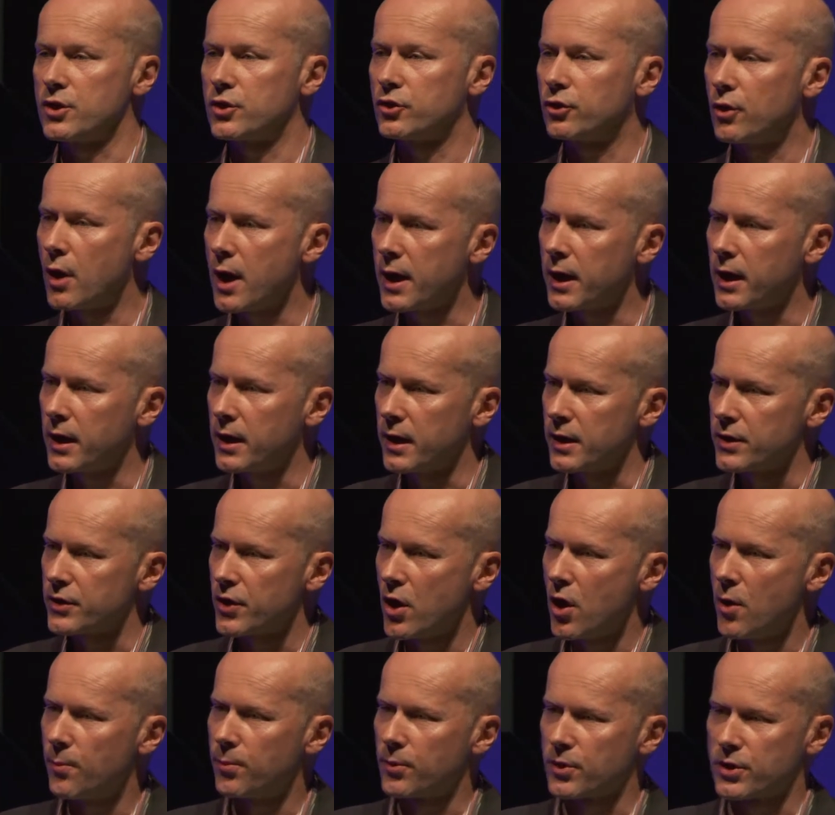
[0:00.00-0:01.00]
striking
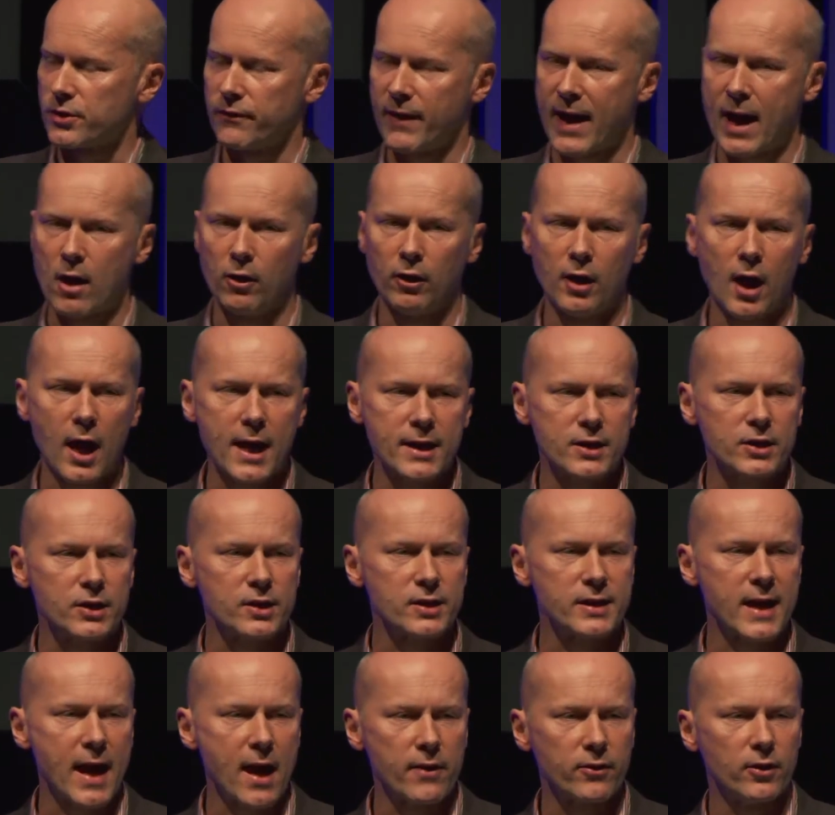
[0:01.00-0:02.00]
examples of how light
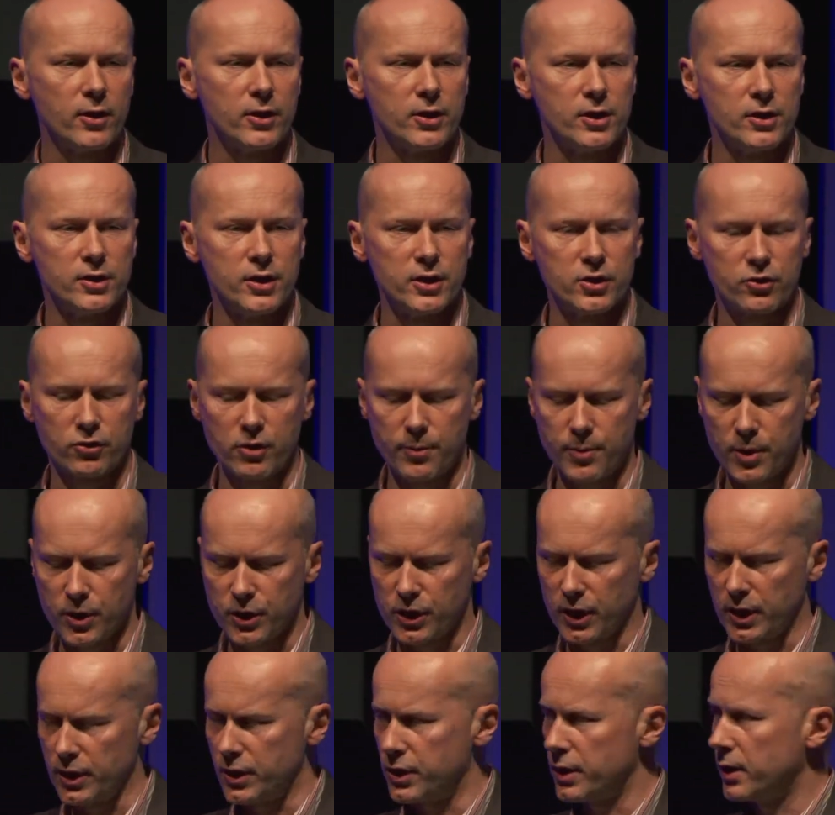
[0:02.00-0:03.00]
is gathered and
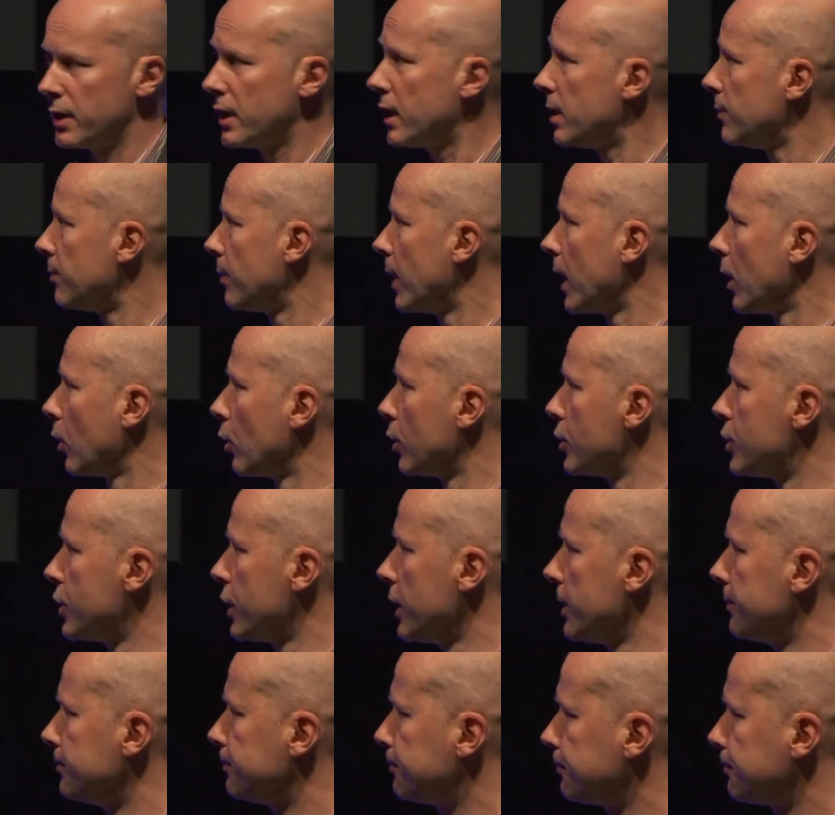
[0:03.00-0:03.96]
distributed in biology.